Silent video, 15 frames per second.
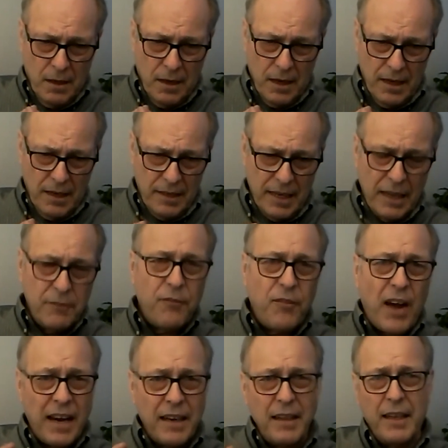And then
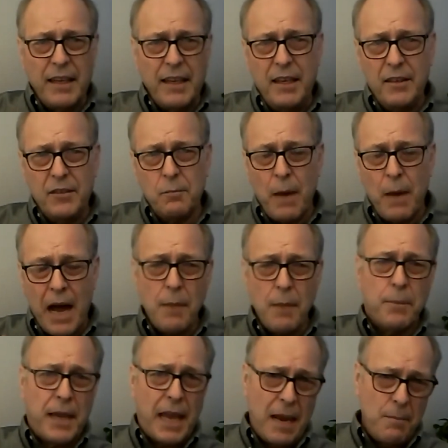finally his
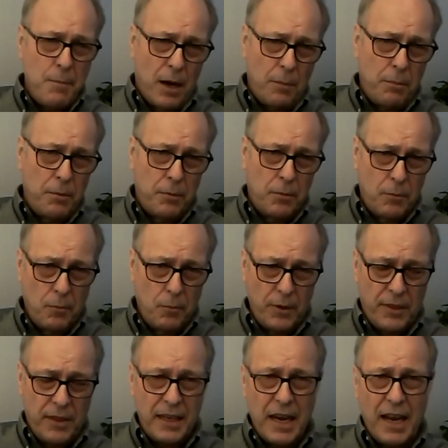mom came up with
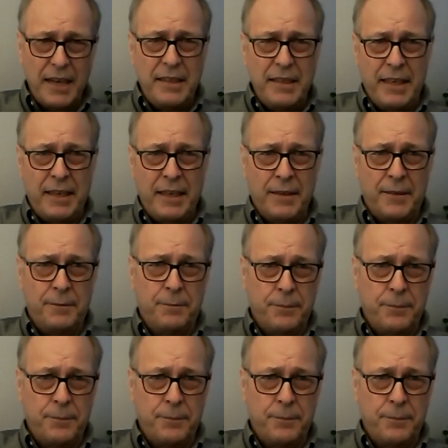the idea